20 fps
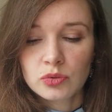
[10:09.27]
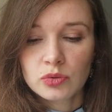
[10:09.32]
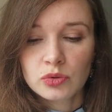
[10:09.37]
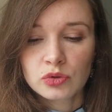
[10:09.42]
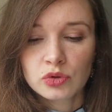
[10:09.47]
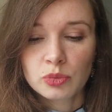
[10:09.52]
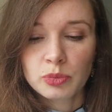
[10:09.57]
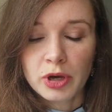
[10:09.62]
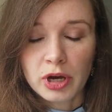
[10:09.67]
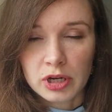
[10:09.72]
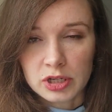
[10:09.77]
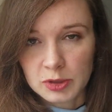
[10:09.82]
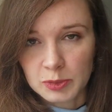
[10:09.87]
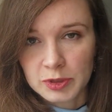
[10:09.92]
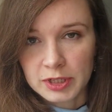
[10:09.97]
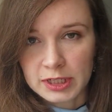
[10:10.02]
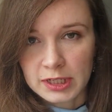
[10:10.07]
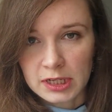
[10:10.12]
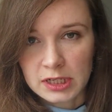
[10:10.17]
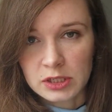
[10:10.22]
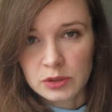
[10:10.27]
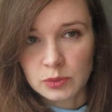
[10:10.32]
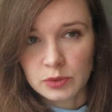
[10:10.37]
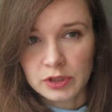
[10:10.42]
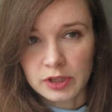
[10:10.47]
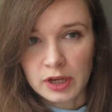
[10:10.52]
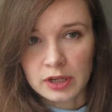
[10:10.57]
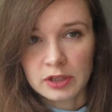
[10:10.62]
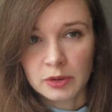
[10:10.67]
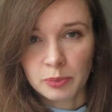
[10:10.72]
to be hospitalized with
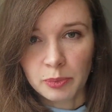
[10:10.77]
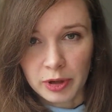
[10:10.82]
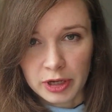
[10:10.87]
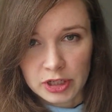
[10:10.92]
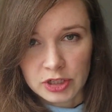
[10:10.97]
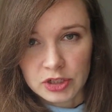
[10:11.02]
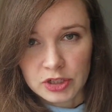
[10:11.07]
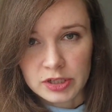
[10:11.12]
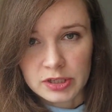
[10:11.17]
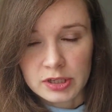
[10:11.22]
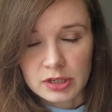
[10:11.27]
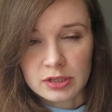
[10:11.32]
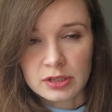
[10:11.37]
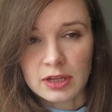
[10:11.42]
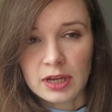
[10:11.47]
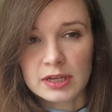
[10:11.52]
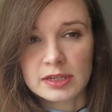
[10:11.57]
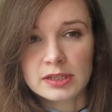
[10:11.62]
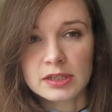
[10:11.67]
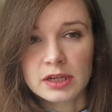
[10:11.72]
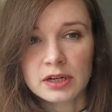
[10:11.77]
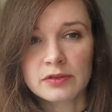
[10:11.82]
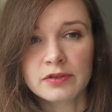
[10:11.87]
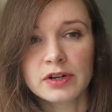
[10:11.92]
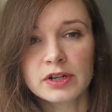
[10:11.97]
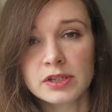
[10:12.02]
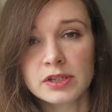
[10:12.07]
other patients unless they are very